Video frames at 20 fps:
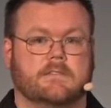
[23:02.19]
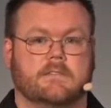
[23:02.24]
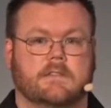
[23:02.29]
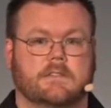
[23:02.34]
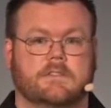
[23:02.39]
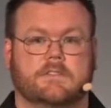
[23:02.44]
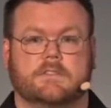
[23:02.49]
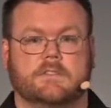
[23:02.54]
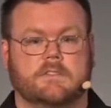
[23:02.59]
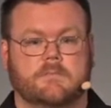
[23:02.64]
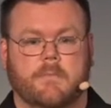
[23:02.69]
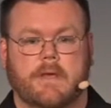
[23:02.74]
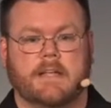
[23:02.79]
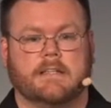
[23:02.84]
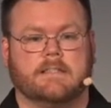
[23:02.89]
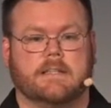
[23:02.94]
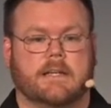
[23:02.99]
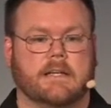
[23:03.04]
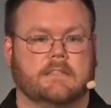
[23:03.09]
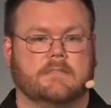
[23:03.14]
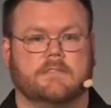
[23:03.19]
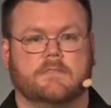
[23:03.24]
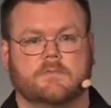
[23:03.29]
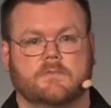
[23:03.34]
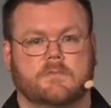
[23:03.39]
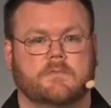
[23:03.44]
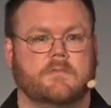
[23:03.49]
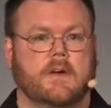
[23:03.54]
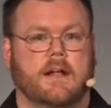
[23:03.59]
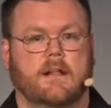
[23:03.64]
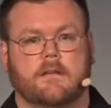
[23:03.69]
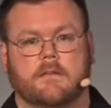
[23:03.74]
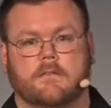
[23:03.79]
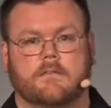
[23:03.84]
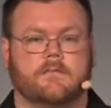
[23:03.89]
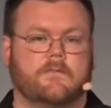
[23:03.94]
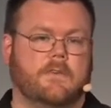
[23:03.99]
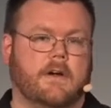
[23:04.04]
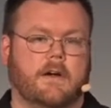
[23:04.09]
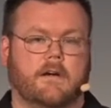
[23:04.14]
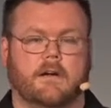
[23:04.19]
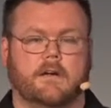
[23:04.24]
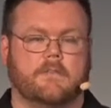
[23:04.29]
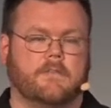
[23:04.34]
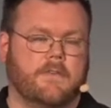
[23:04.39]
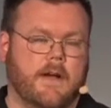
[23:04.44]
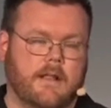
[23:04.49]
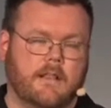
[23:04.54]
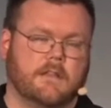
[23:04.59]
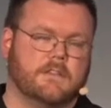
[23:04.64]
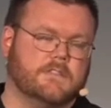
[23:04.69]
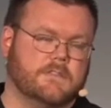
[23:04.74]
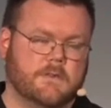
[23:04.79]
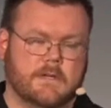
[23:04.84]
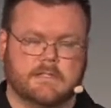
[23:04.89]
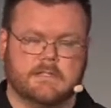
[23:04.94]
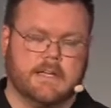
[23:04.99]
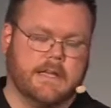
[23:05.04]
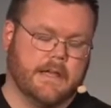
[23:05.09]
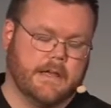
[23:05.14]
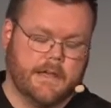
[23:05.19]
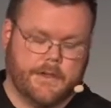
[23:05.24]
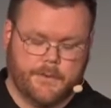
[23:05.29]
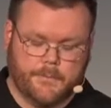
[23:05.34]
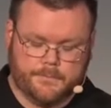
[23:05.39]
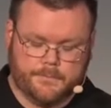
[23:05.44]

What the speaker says: Let's just make tickets. We'll file it to a ticket queue.